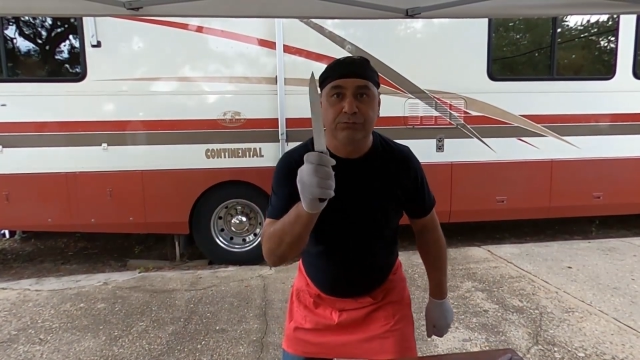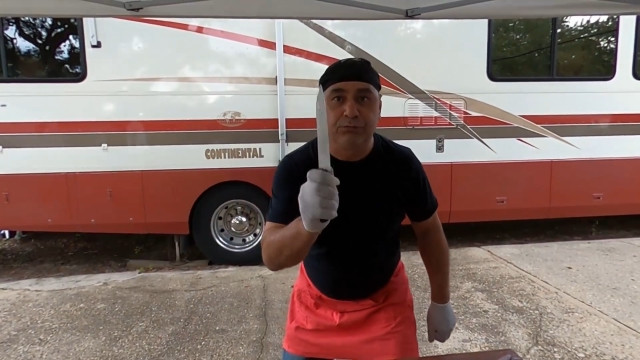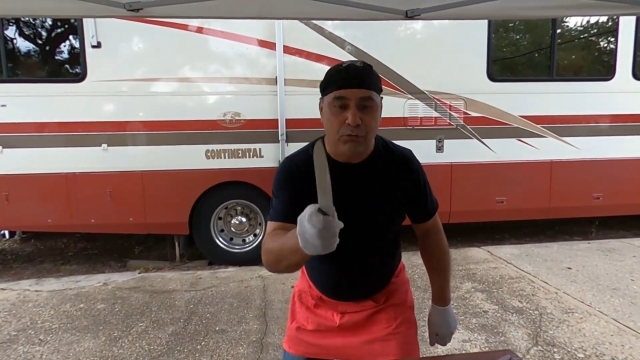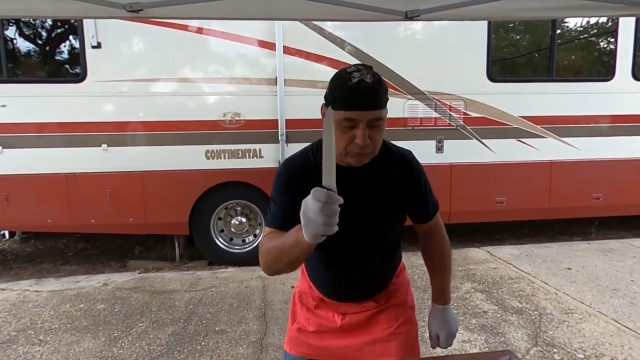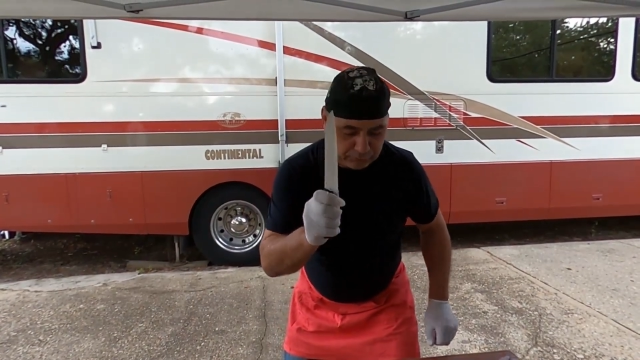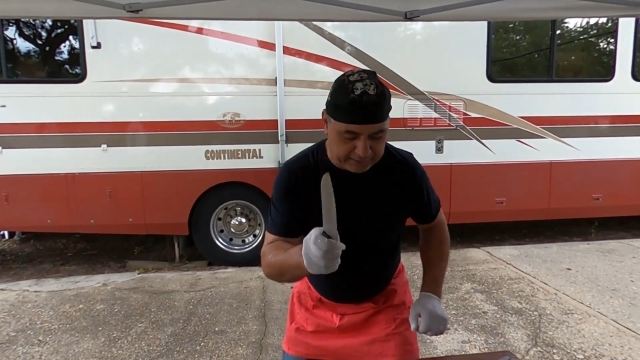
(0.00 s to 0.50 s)

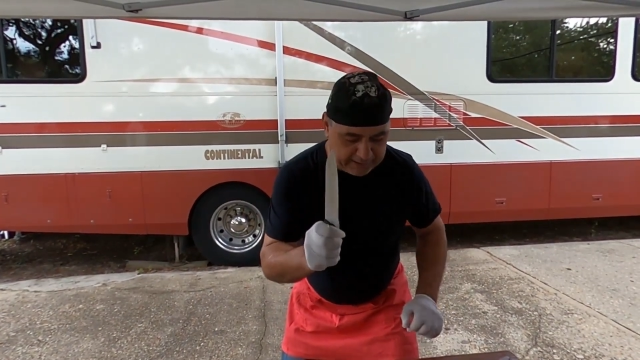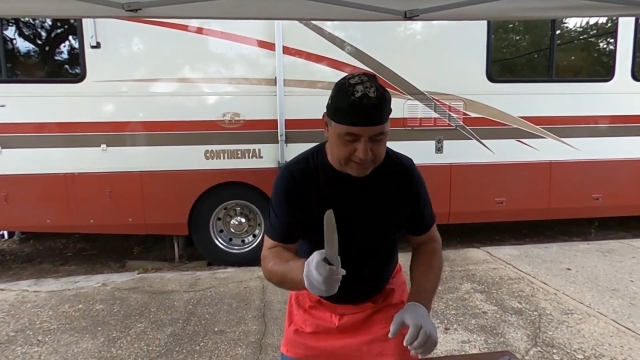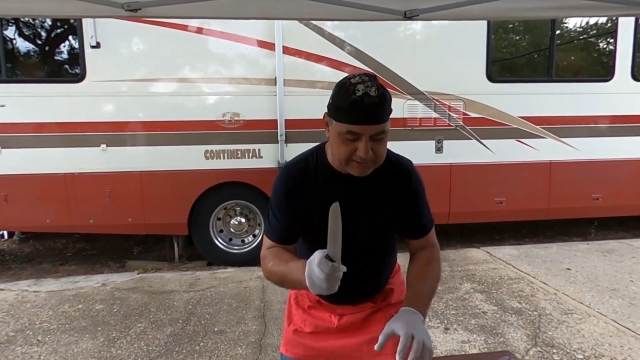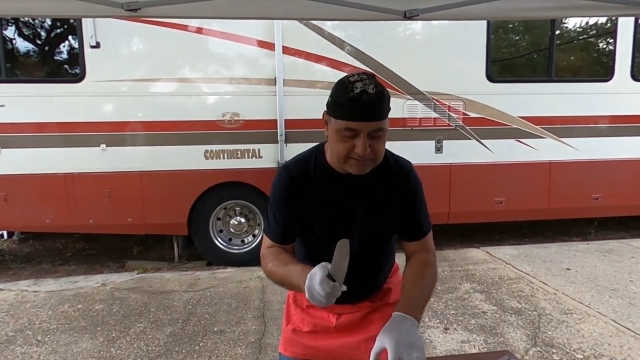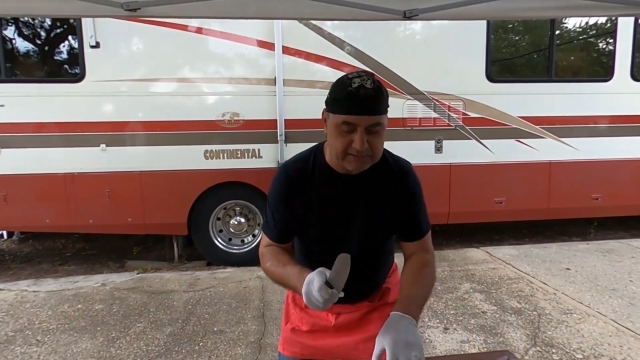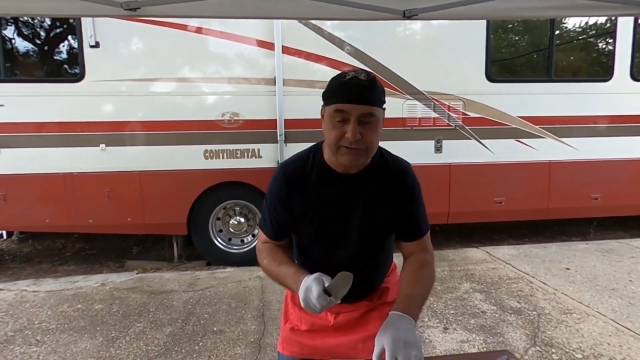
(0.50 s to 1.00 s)

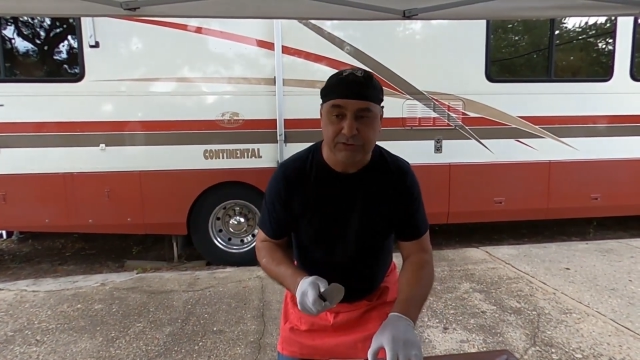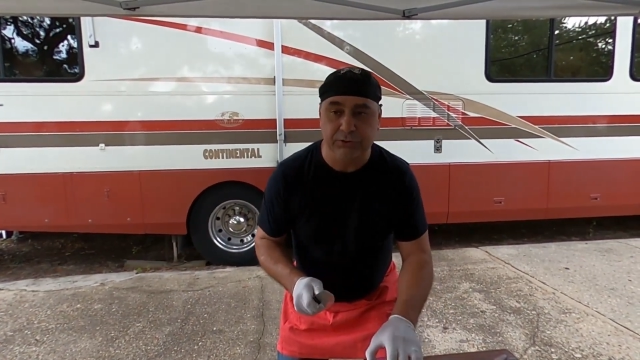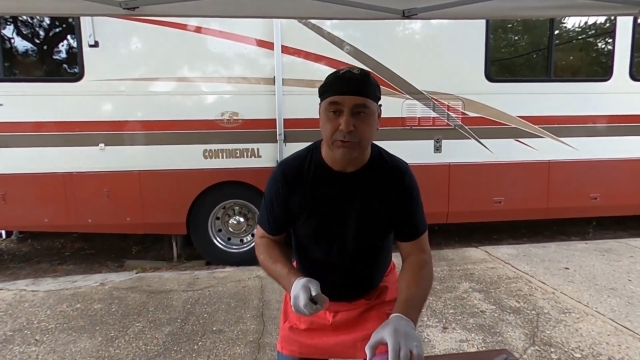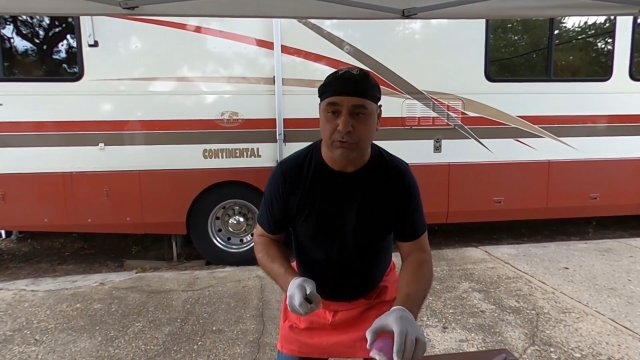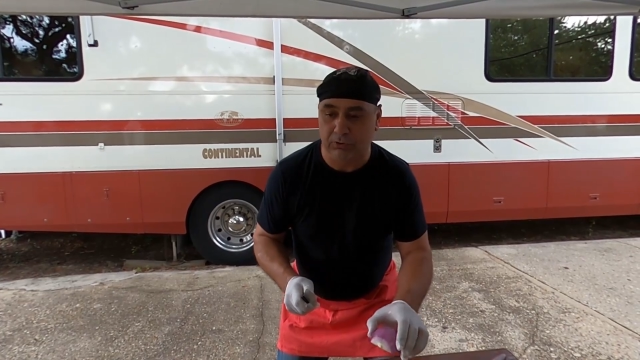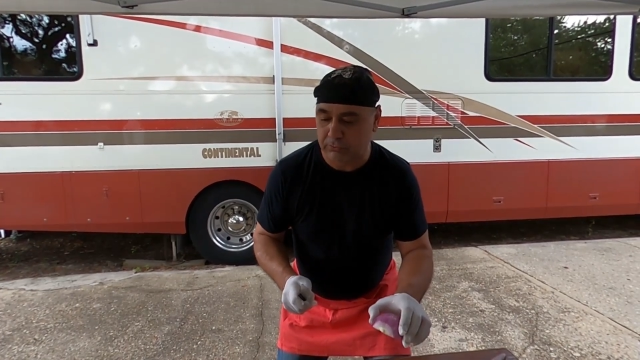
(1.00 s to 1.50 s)
forget
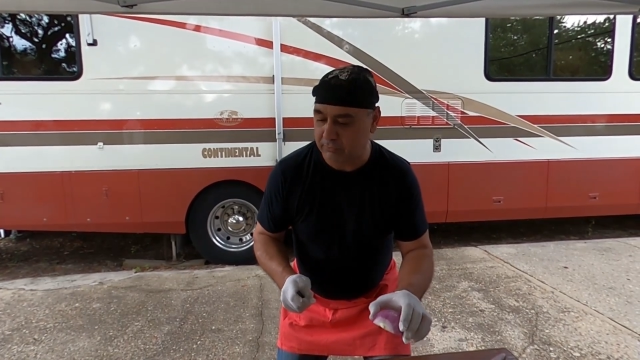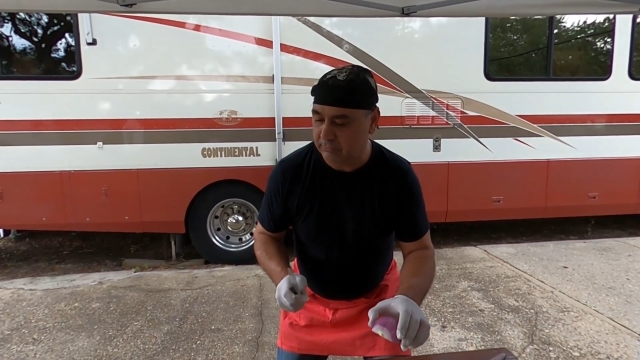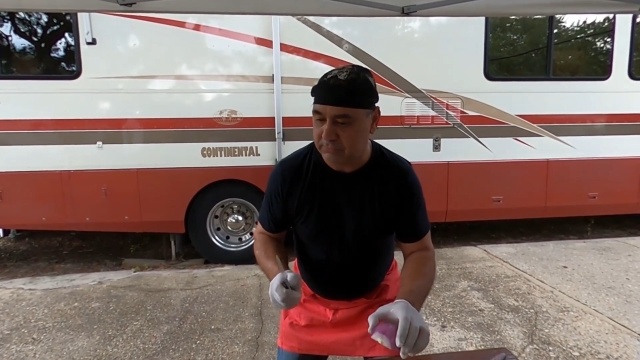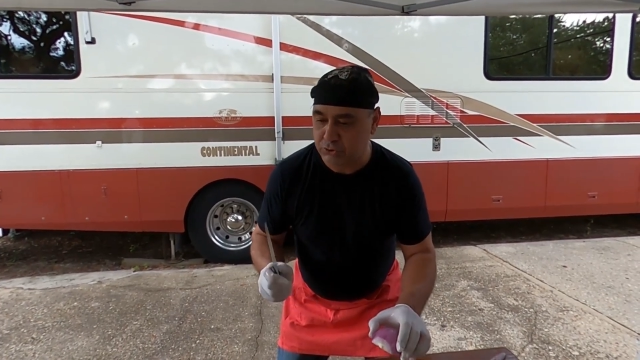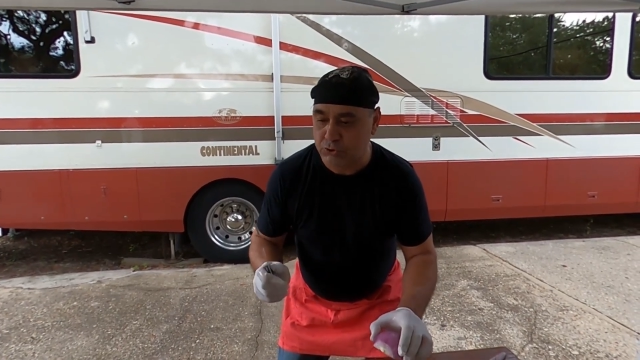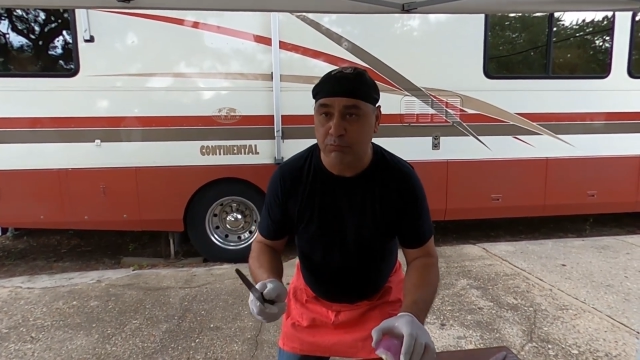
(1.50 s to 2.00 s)
your
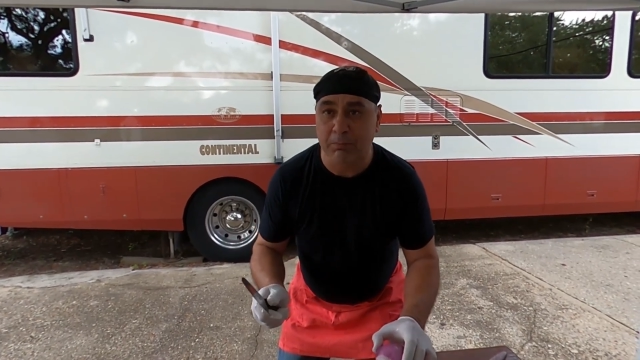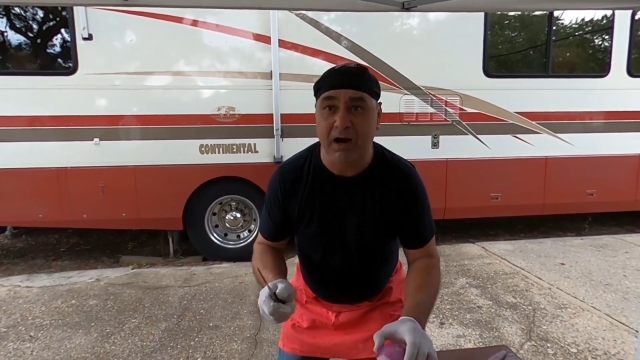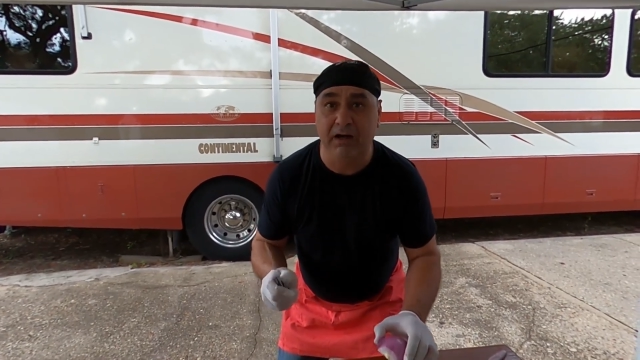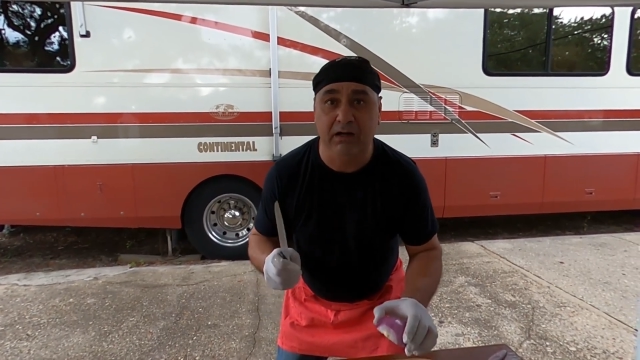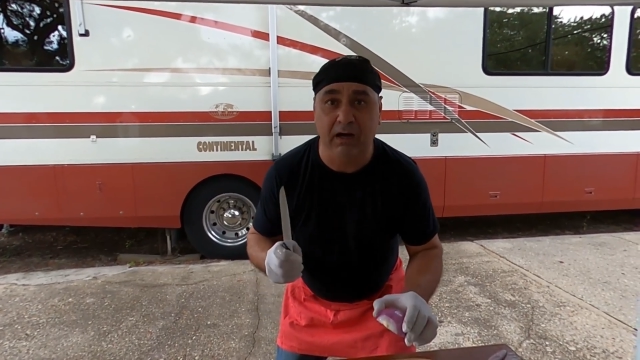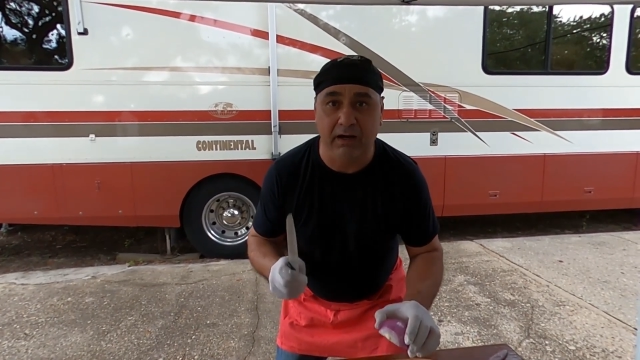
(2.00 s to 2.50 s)

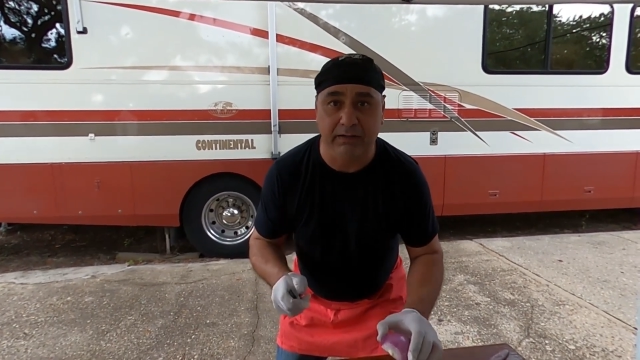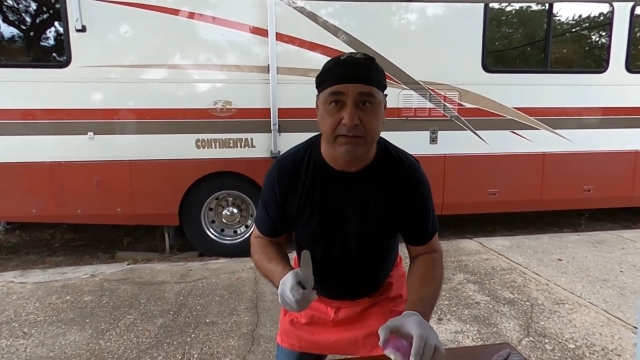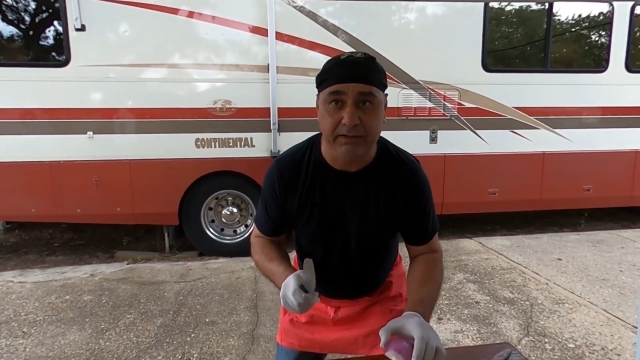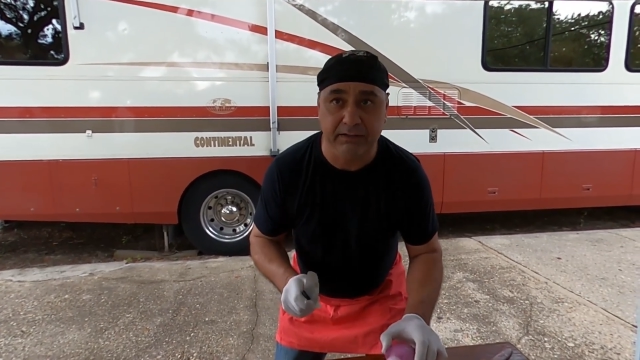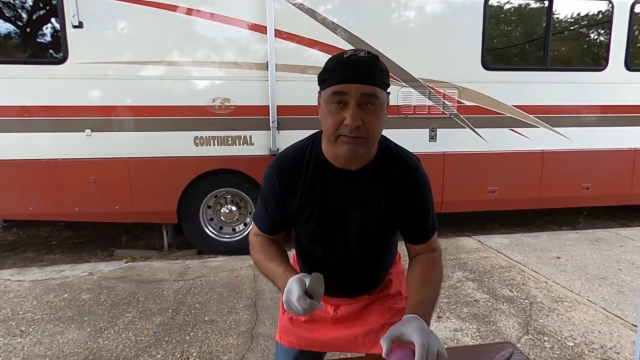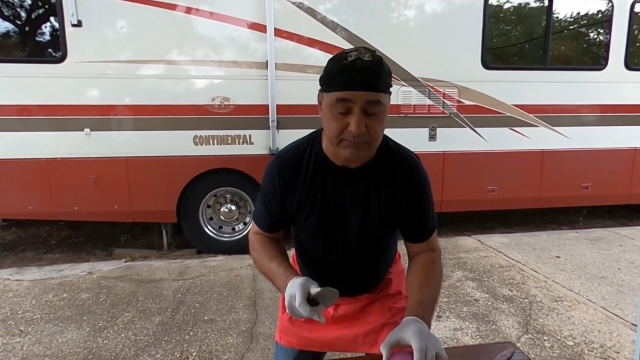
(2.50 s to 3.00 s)
sumak
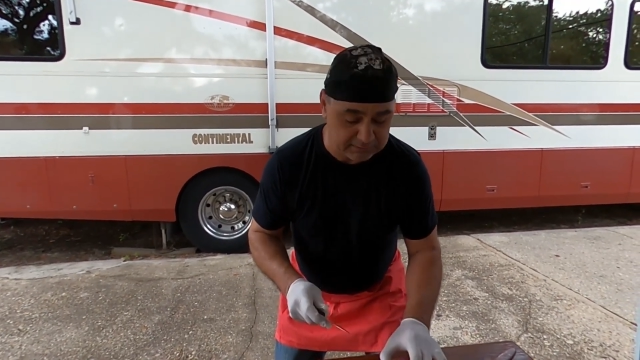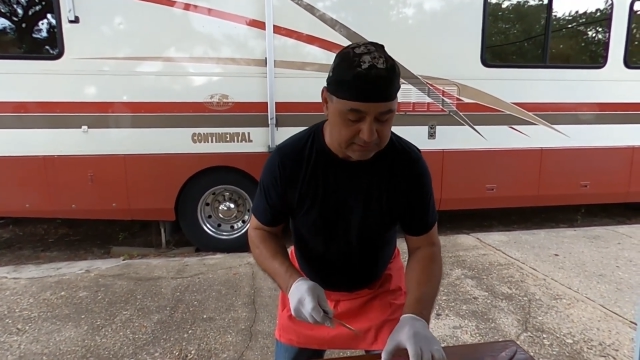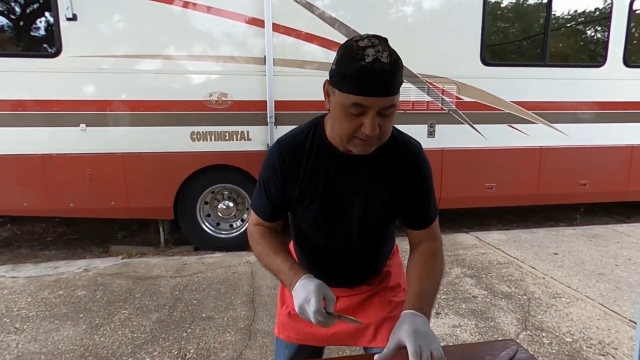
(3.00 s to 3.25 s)
onion.